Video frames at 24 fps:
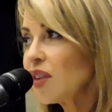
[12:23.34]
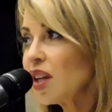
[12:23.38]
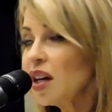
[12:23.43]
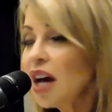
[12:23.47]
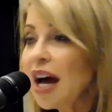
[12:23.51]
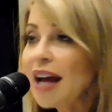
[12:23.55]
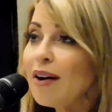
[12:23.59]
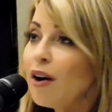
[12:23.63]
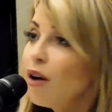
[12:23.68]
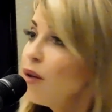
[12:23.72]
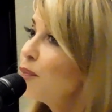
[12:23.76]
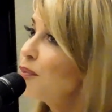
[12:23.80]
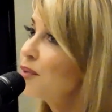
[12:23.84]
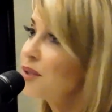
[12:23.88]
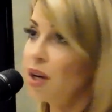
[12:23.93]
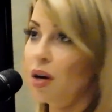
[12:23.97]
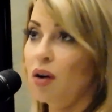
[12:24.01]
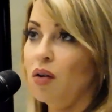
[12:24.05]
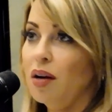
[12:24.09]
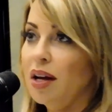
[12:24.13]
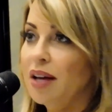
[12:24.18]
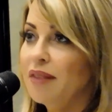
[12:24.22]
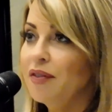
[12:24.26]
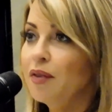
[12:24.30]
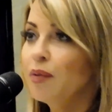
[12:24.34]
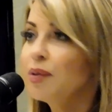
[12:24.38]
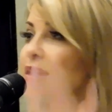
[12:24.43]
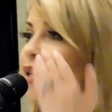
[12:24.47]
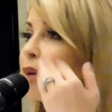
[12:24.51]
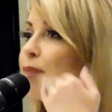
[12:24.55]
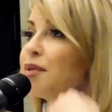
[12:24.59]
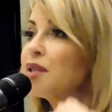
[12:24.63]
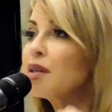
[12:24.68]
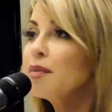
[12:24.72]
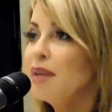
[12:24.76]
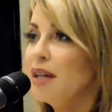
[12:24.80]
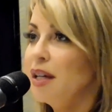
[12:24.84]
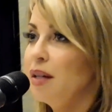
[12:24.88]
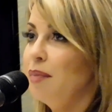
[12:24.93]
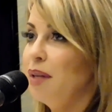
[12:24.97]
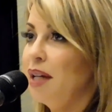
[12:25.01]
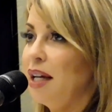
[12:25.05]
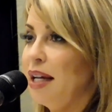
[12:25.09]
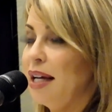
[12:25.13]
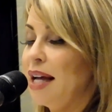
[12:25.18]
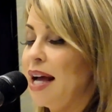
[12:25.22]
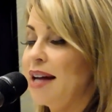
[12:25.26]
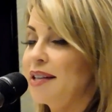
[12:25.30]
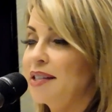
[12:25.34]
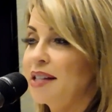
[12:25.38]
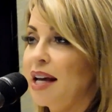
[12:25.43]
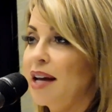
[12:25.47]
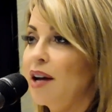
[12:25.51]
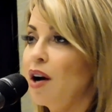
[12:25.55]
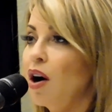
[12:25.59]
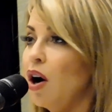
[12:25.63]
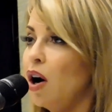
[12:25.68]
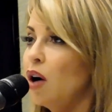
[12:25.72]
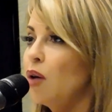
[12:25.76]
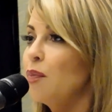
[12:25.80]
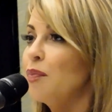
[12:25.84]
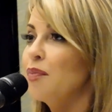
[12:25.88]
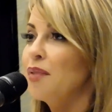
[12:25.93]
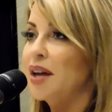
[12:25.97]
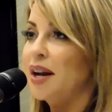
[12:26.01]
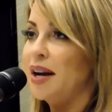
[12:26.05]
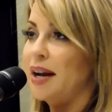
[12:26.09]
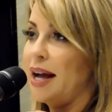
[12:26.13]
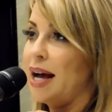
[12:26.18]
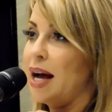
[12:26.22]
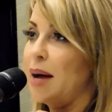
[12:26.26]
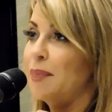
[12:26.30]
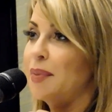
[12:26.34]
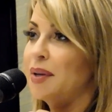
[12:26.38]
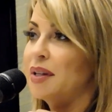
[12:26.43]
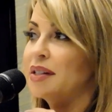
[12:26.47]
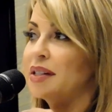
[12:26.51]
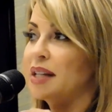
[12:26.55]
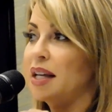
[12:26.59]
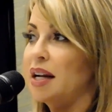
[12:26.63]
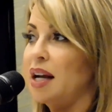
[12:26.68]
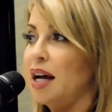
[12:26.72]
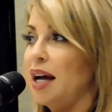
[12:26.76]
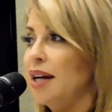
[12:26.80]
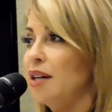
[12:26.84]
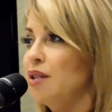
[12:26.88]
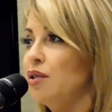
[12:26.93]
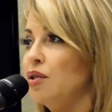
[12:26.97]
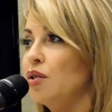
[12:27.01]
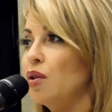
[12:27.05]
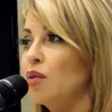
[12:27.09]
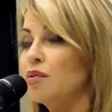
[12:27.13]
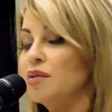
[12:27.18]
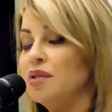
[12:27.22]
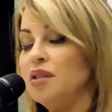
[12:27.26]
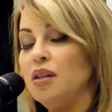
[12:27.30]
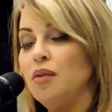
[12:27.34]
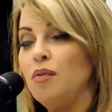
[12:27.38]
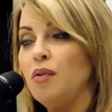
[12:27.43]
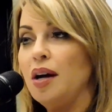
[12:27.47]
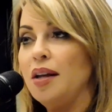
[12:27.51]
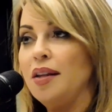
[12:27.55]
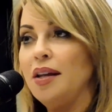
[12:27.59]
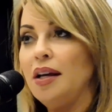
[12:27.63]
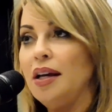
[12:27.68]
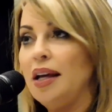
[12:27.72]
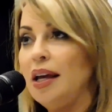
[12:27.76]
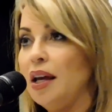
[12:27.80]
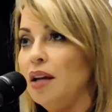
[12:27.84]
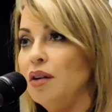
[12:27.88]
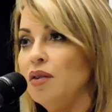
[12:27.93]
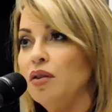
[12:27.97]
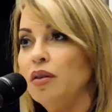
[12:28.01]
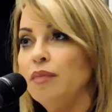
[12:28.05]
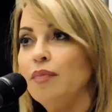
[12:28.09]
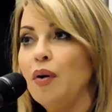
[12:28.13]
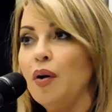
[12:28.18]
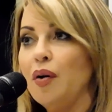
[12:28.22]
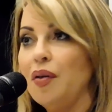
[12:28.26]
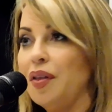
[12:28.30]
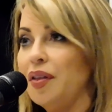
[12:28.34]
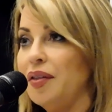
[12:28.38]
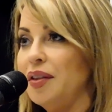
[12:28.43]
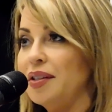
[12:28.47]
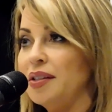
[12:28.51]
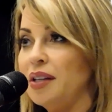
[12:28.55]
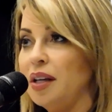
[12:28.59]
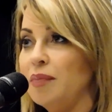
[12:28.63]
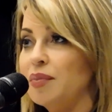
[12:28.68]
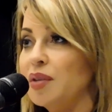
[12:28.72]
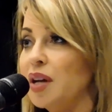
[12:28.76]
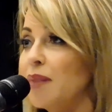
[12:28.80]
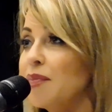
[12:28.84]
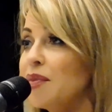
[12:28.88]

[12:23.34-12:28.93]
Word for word: I hope so. If it was up to me, it'd be a yes. I hope that it happens, and I don't see why they can't do both at the same time.